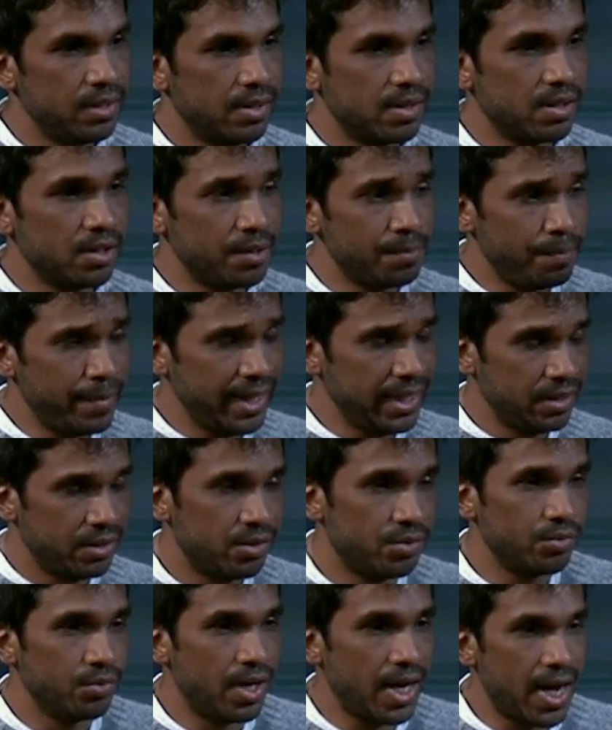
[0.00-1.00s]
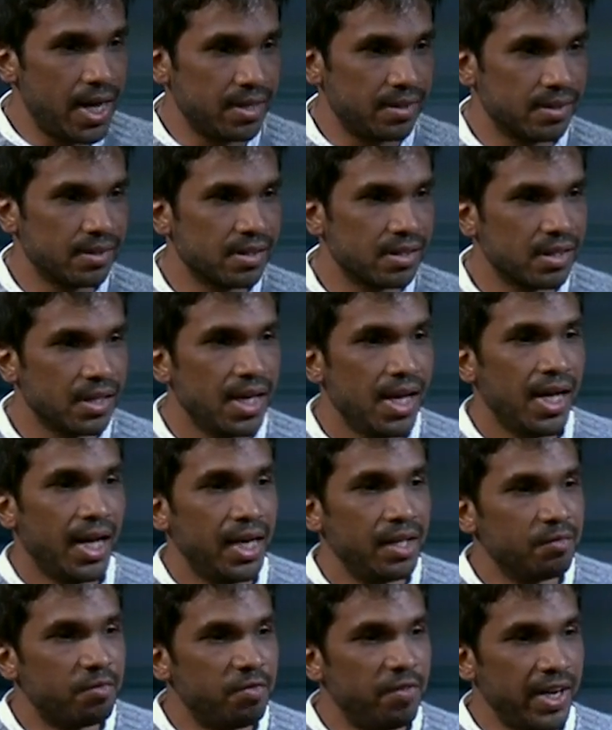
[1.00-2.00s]
is not made to last.
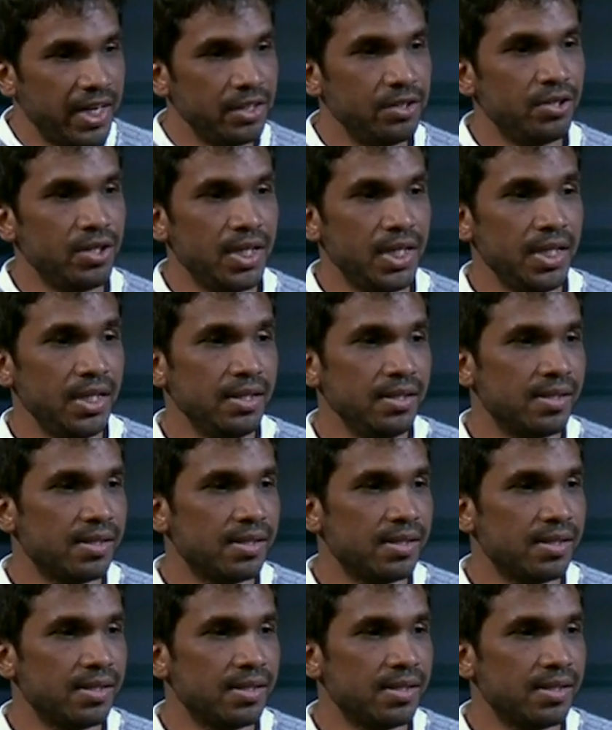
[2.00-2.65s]
And finally,